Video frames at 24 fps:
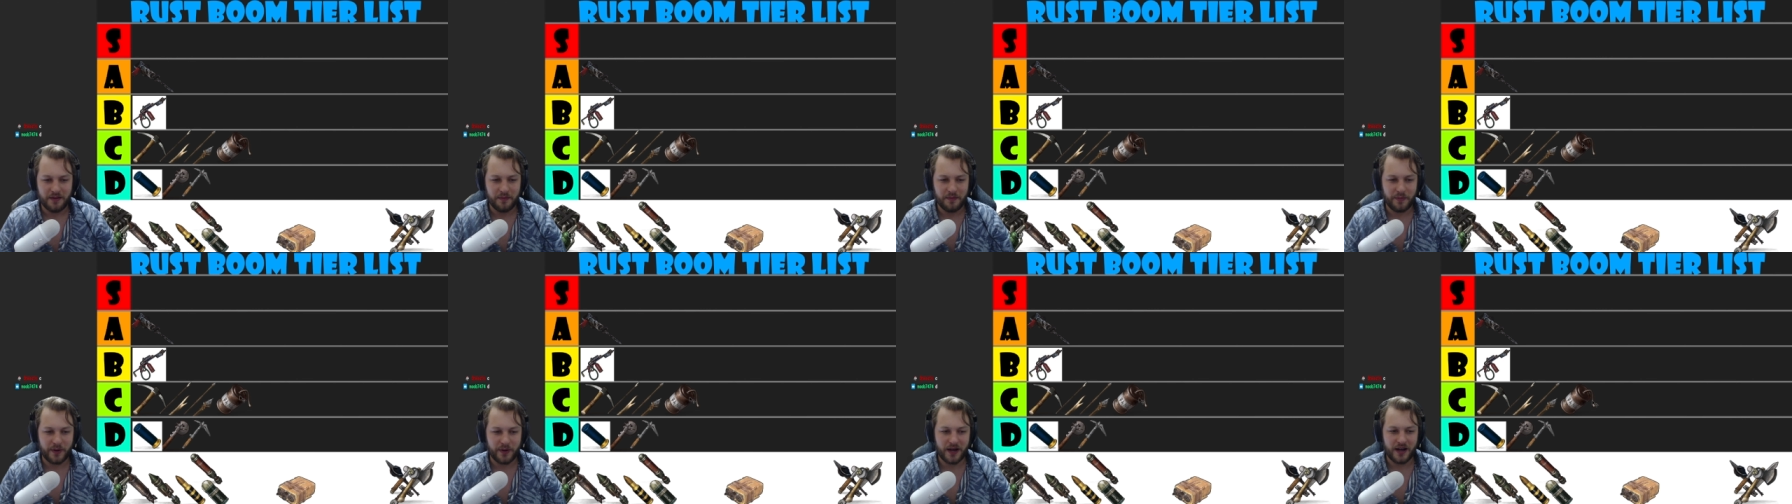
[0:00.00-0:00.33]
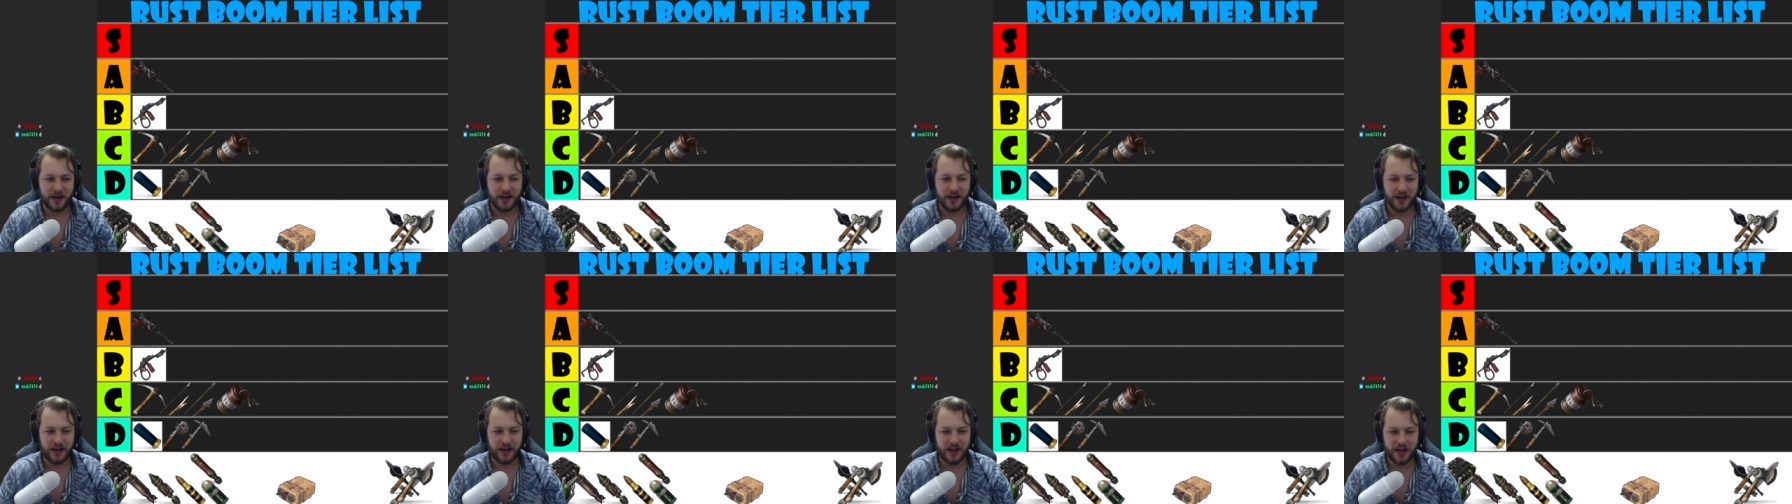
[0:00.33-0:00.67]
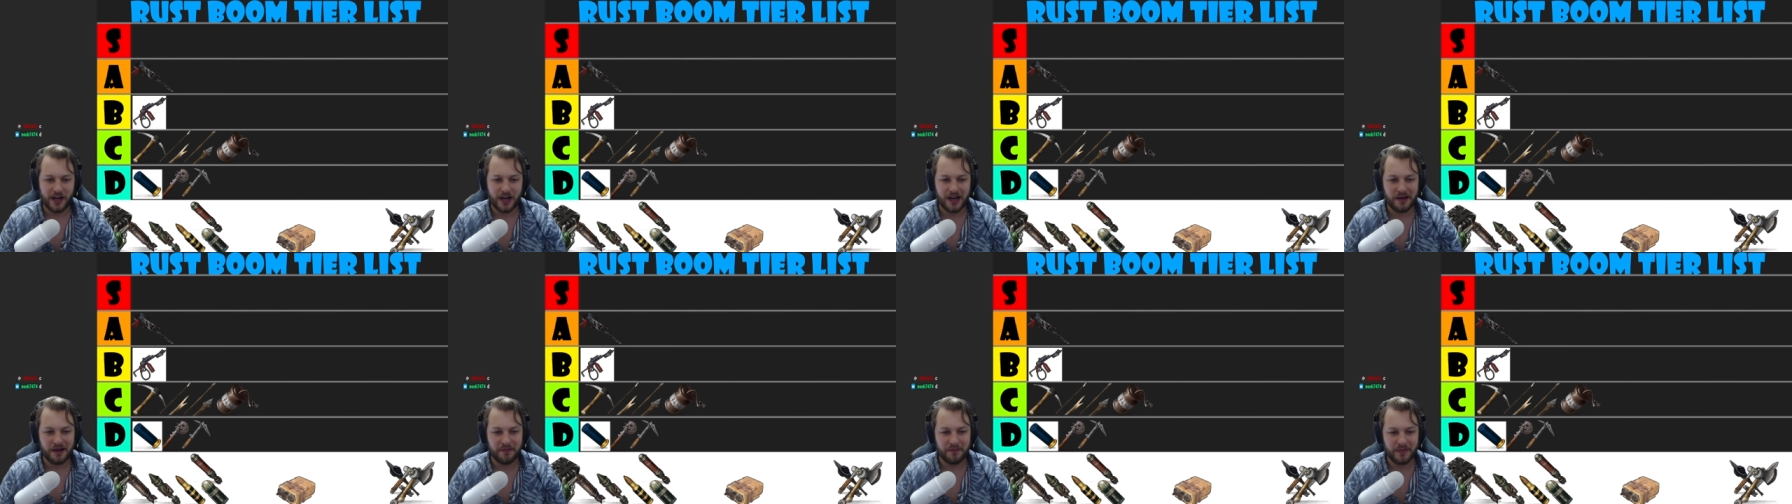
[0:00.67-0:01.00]
but
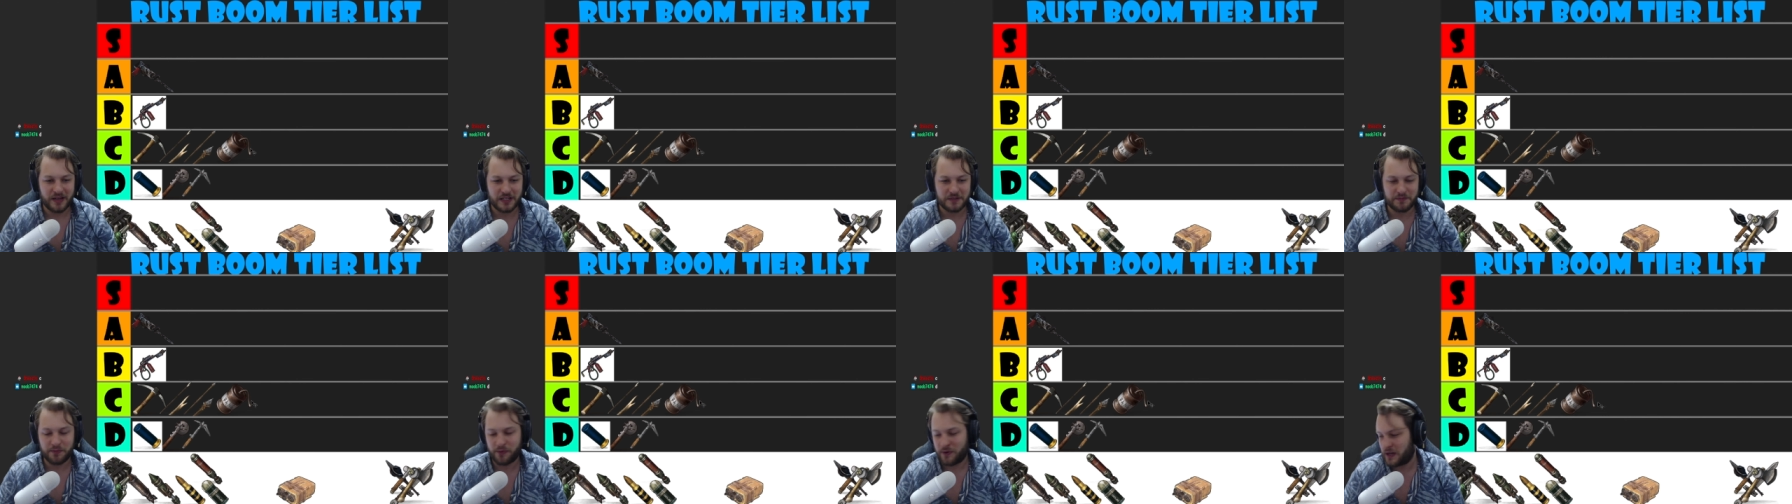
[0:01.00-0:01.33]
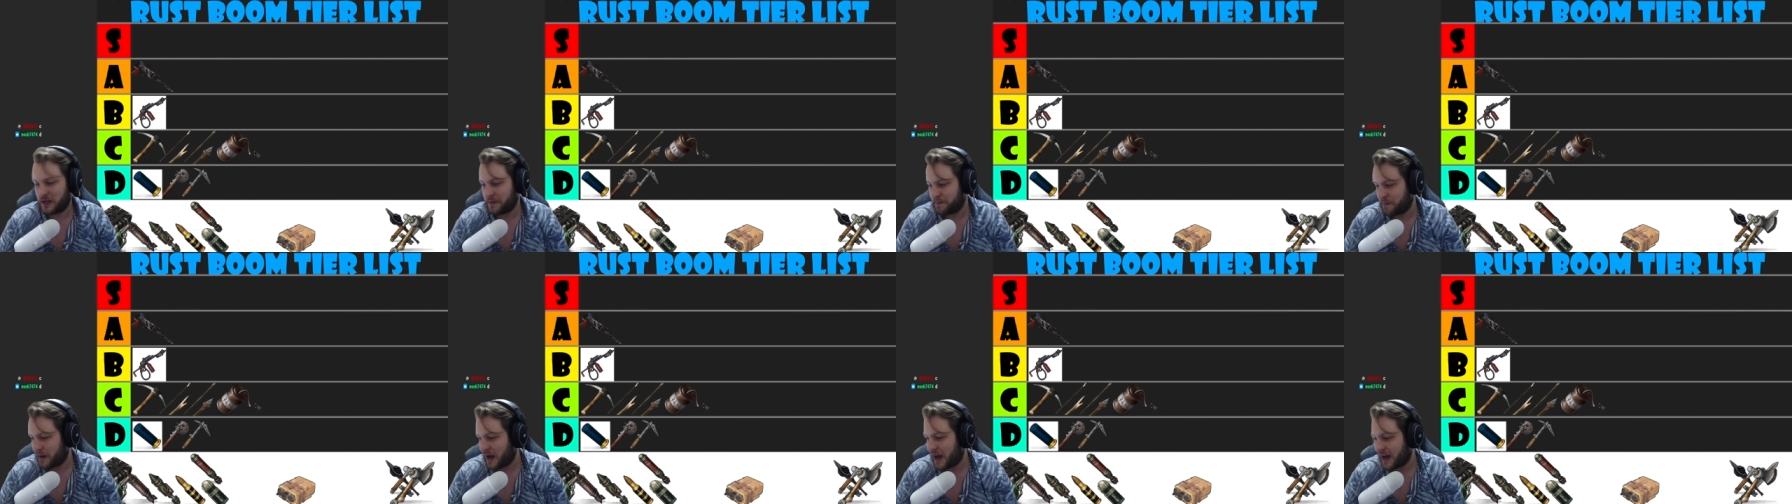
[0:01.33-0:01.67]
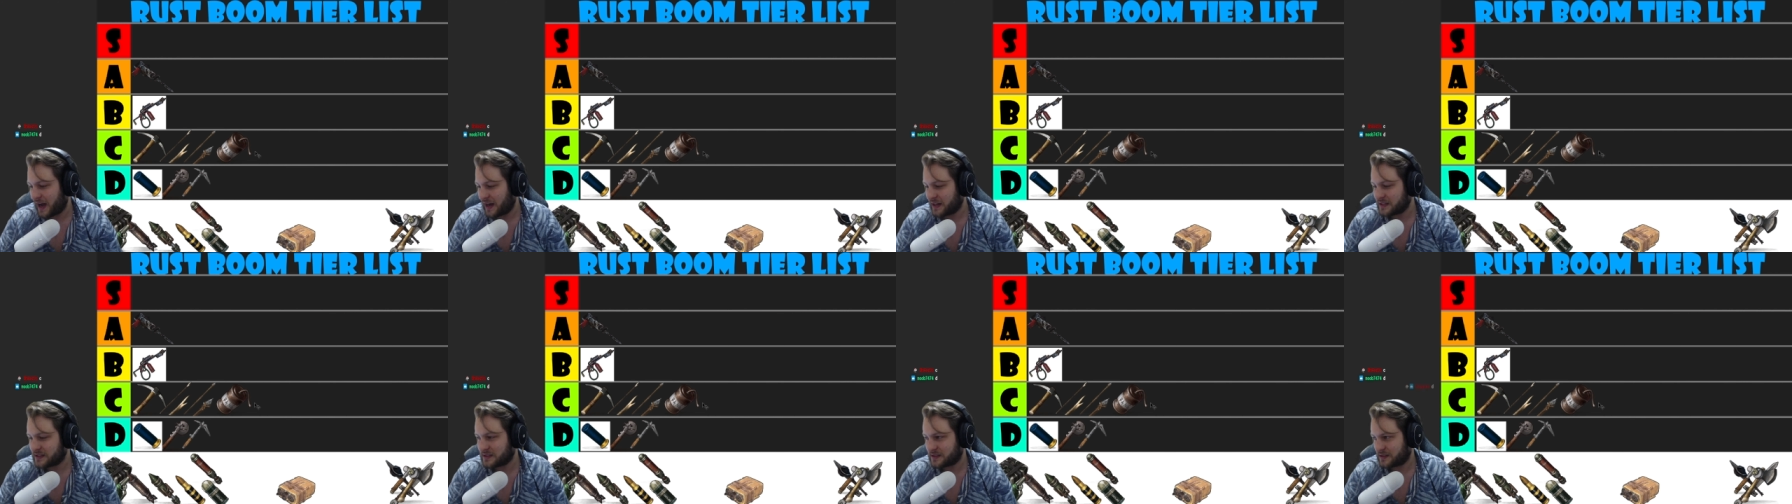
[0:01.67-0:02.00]
it's pretty
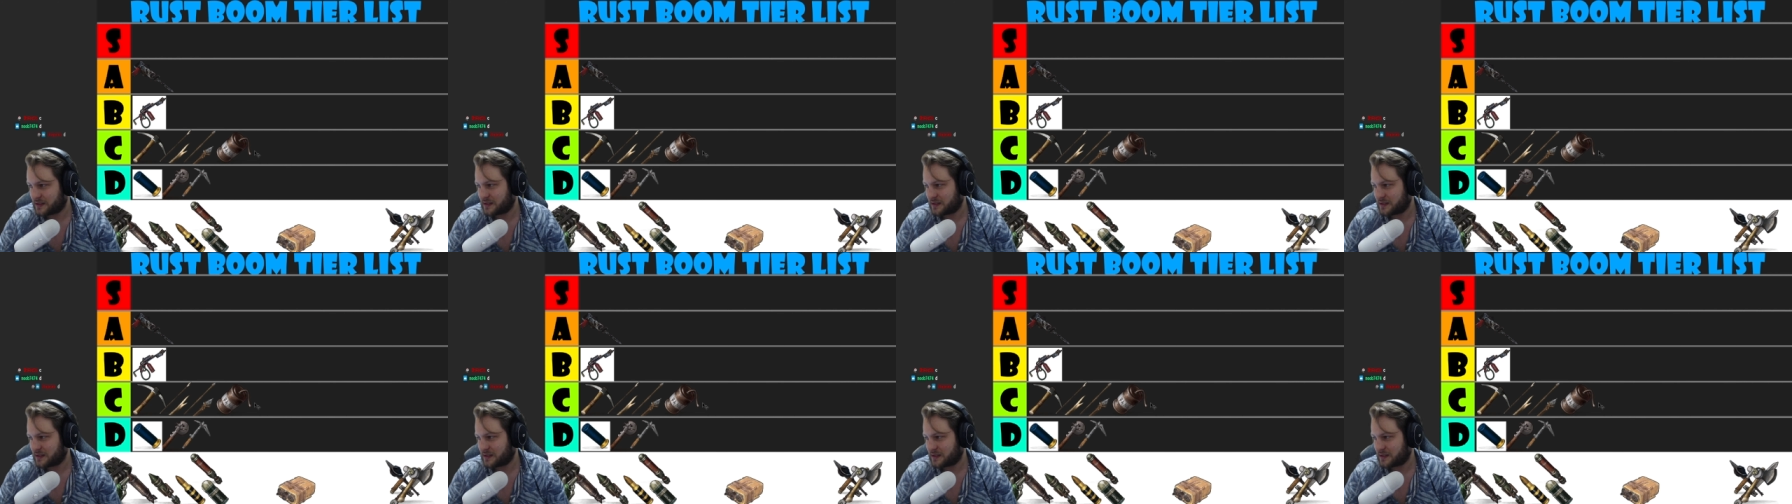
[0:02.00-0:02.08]
bad.